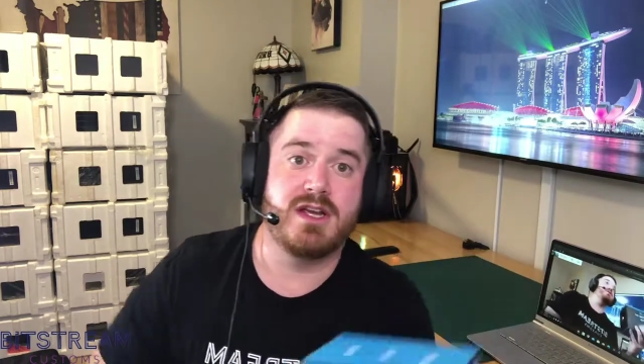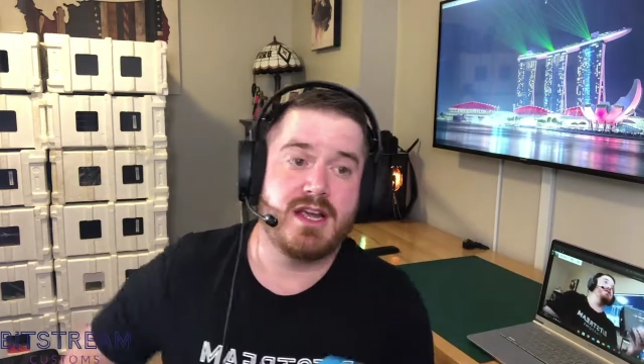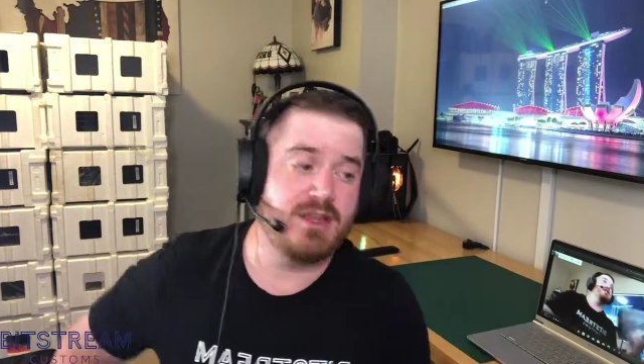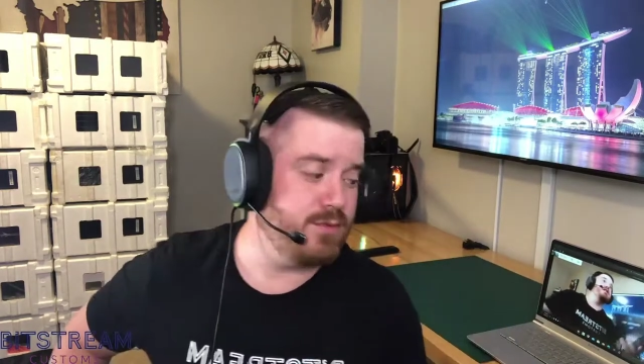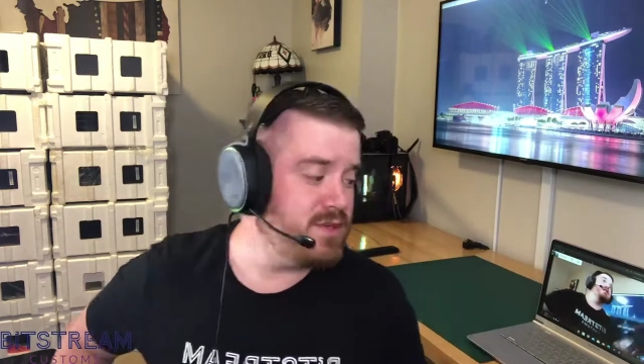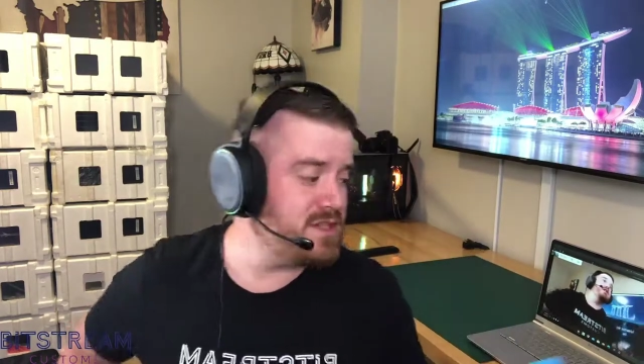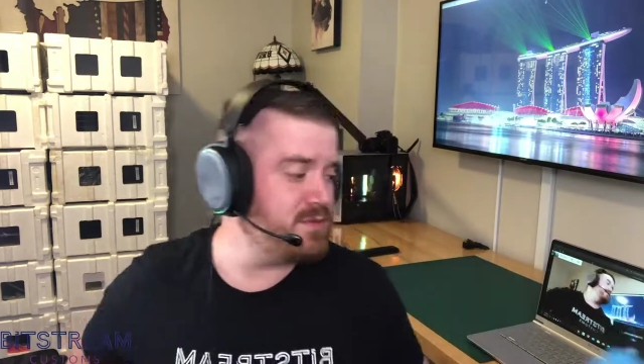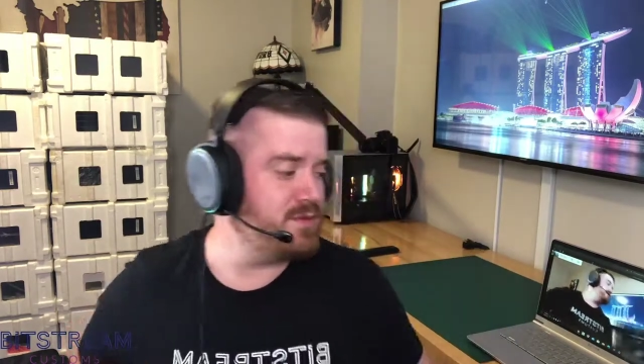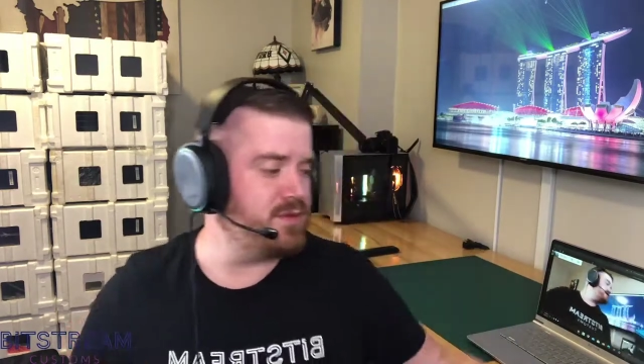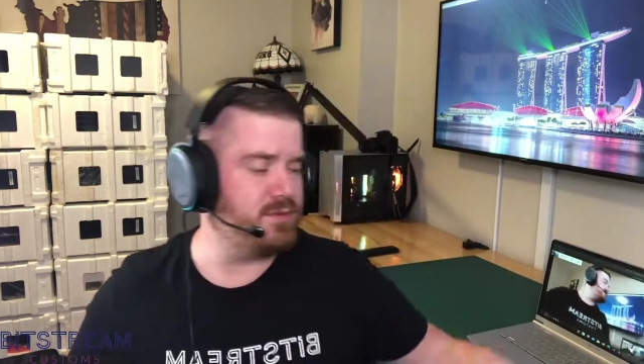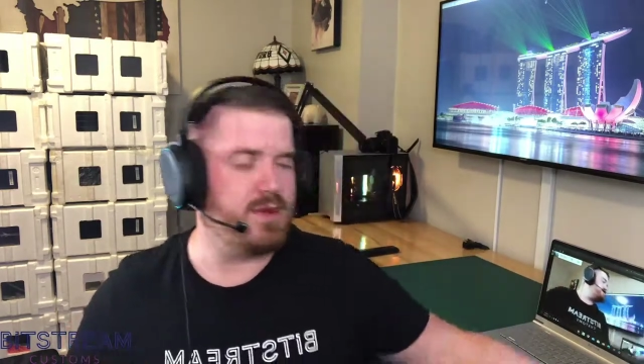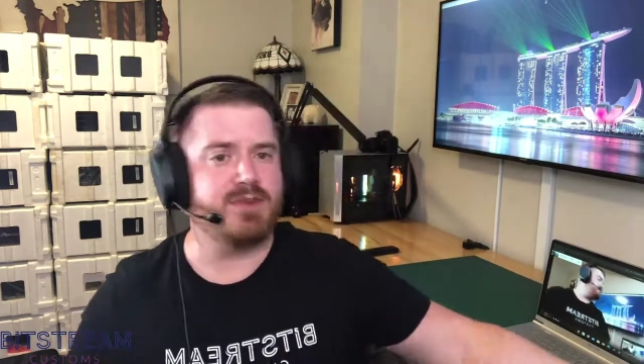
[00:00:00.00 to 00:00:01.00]
And the reason
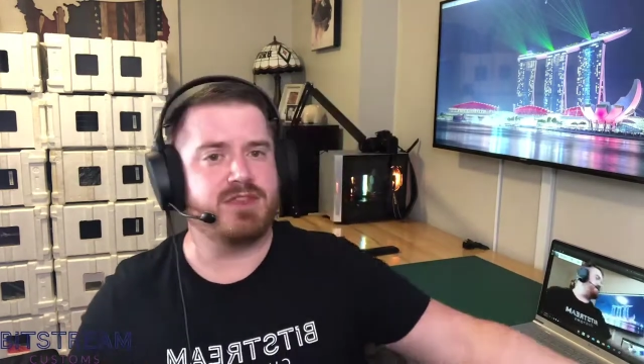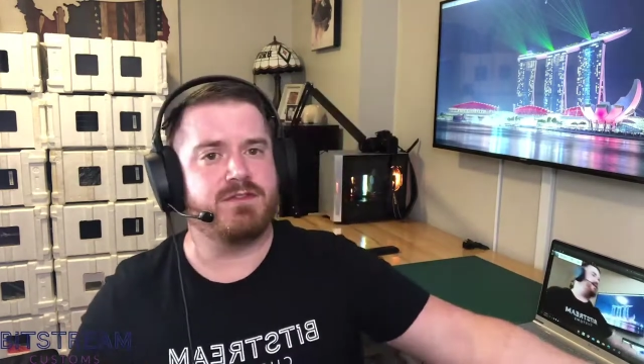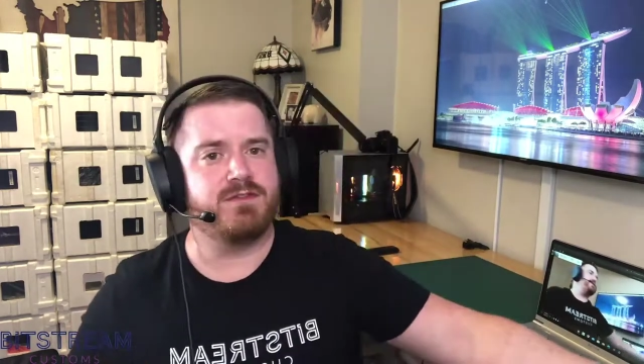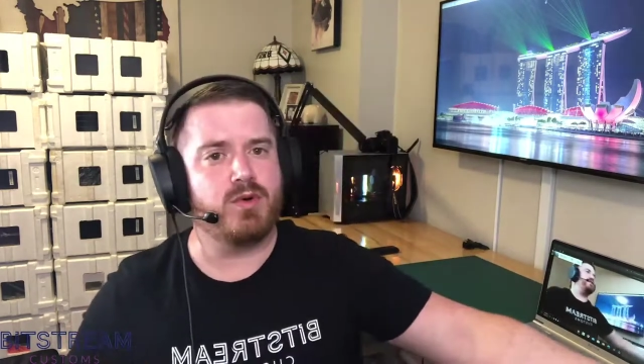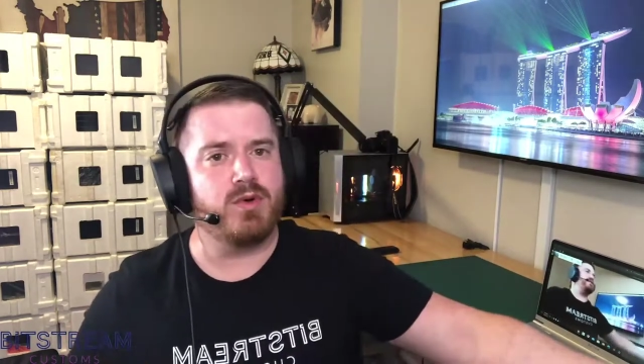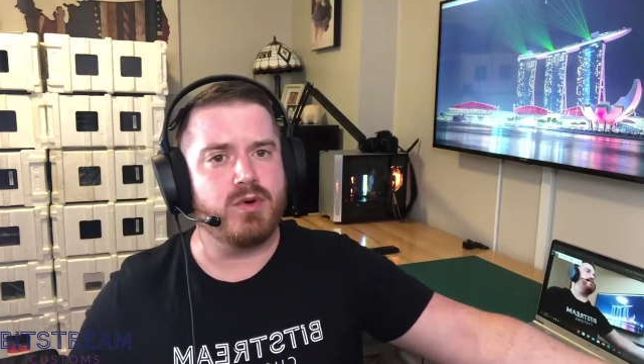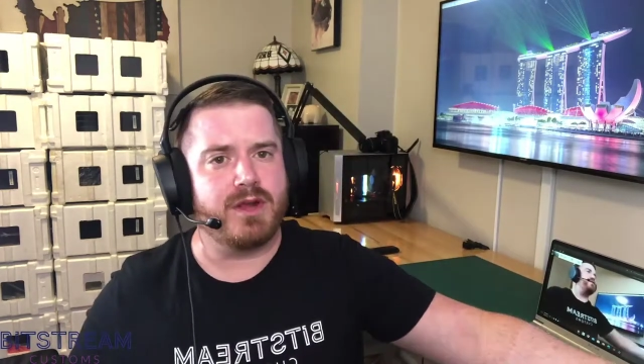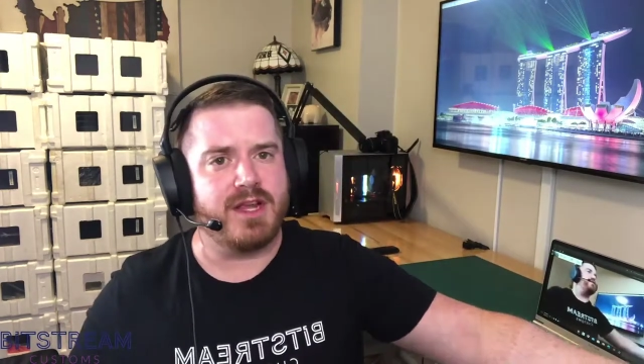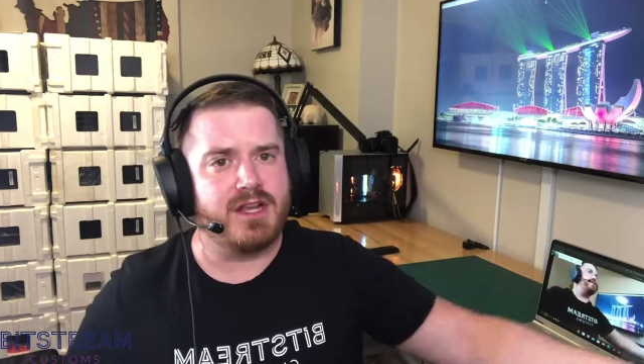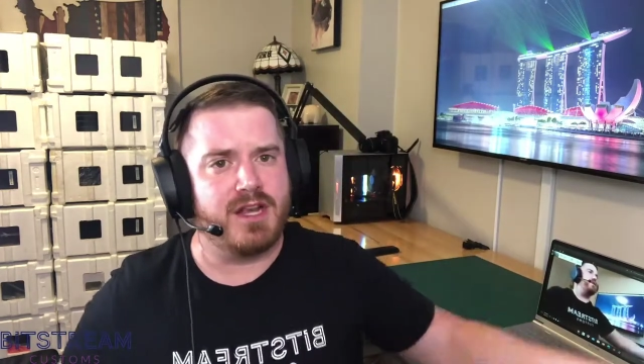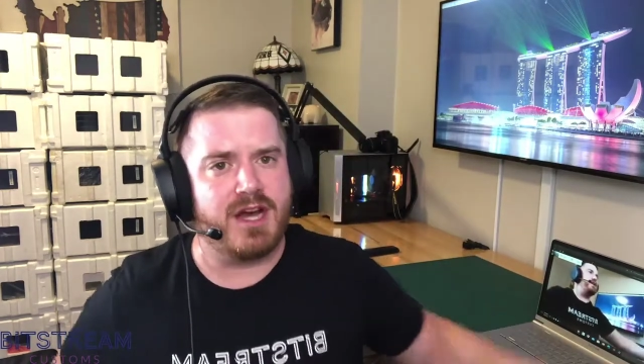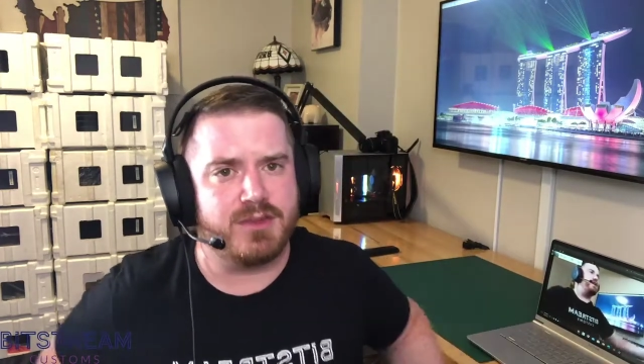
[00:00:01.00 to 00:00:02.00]
we went with the 4
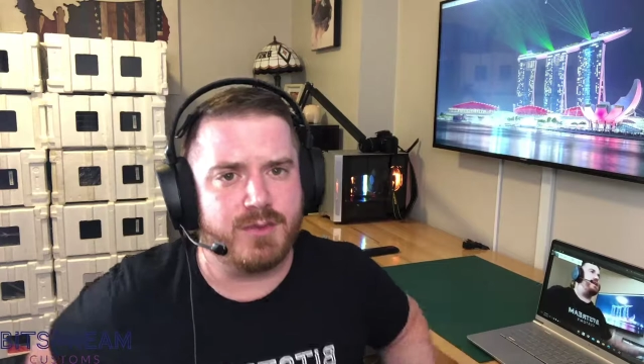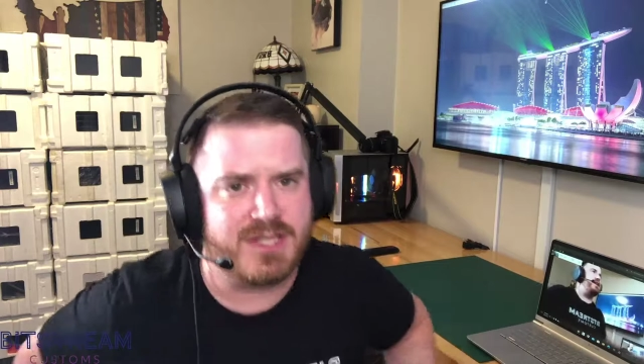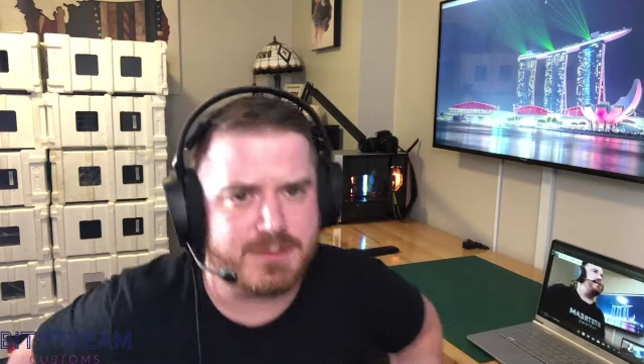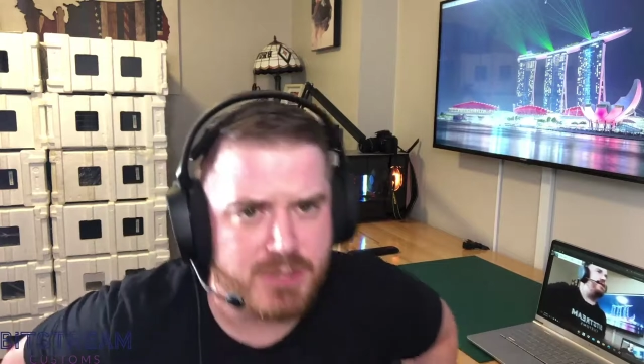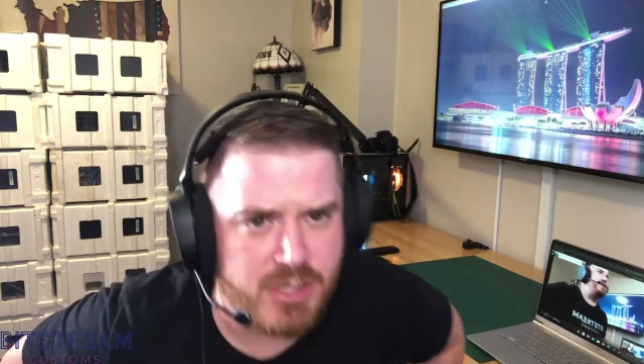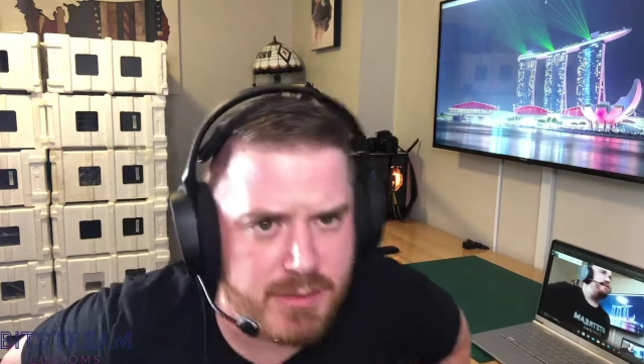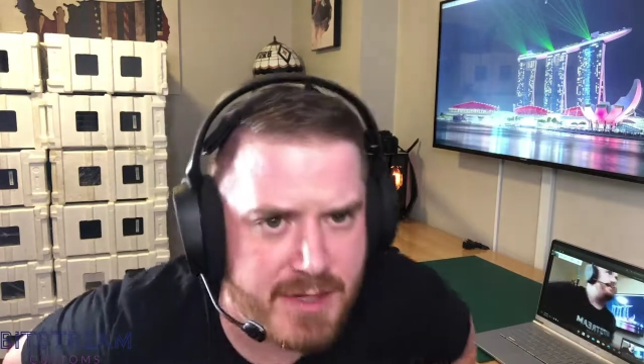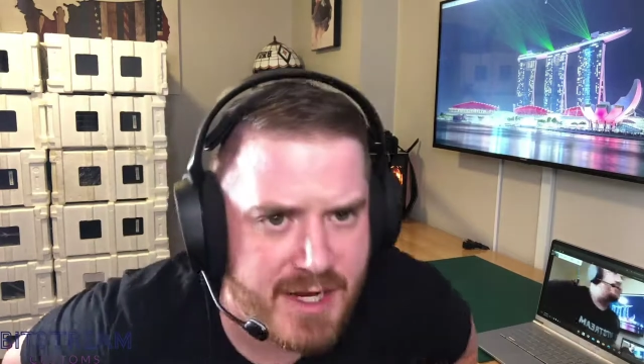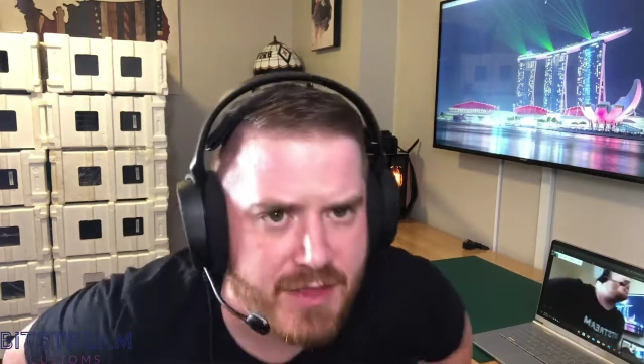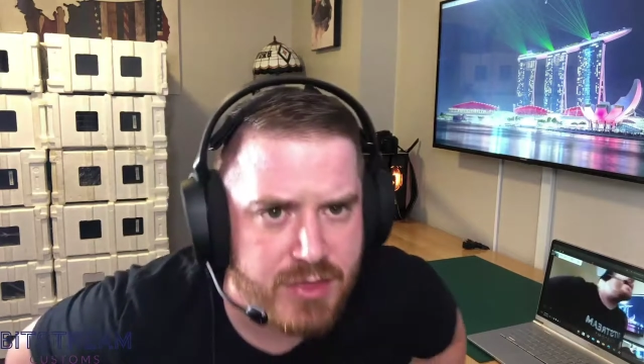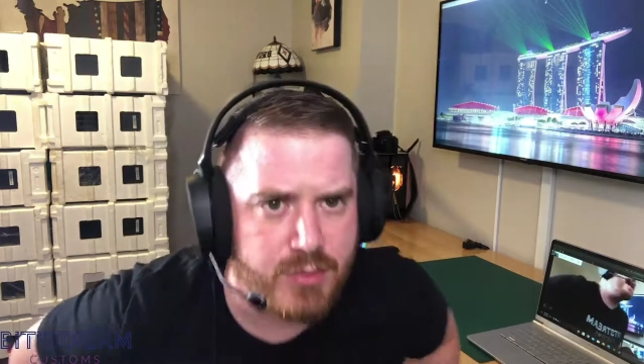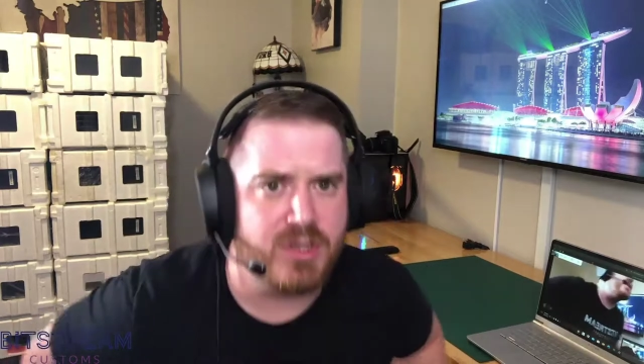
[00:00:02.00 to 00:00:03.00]
and not the Raspberry
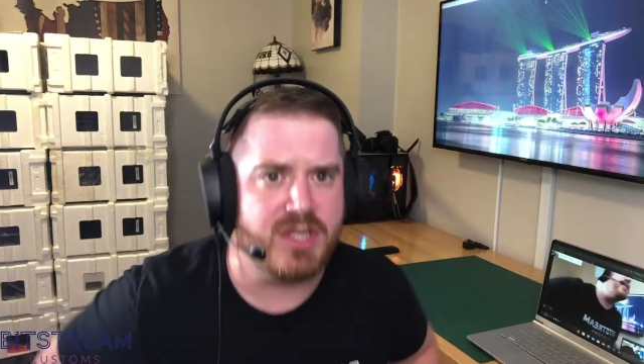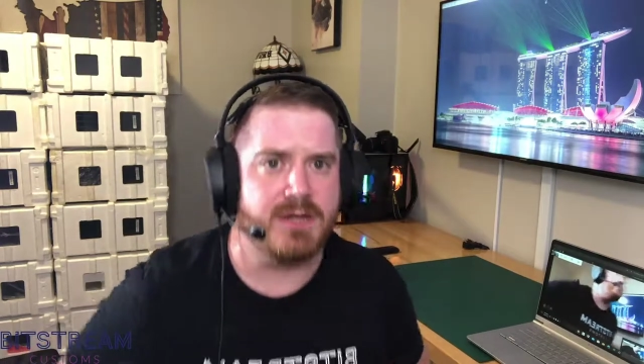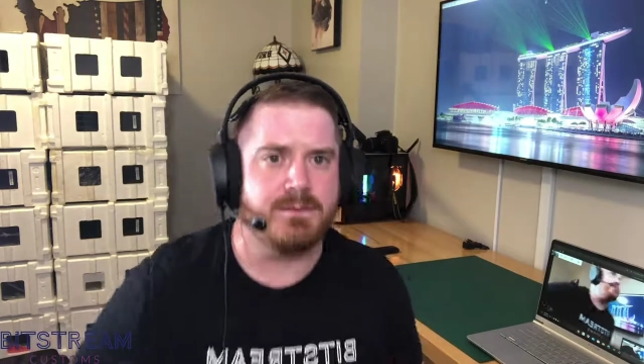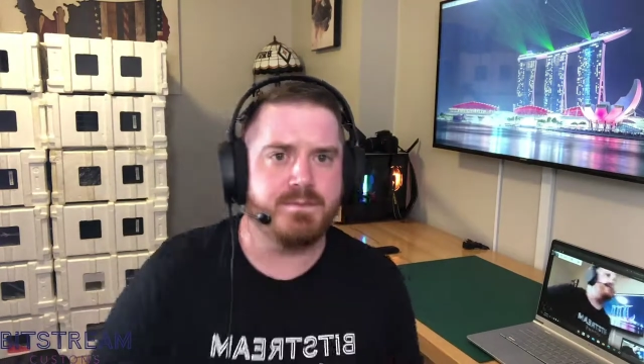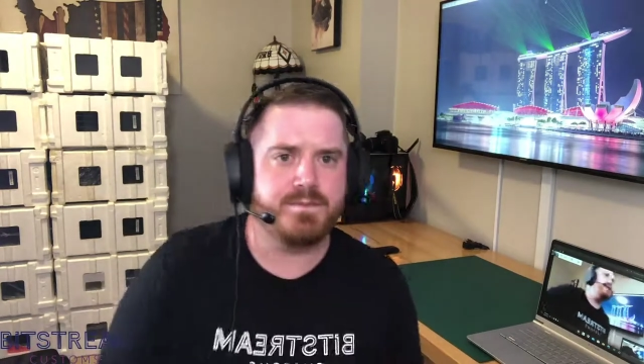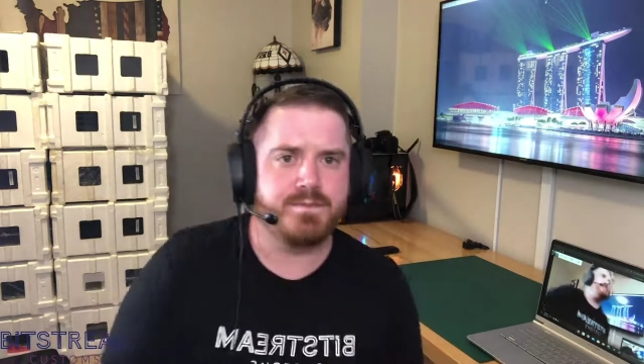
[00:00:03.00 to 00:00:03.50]
Pi 3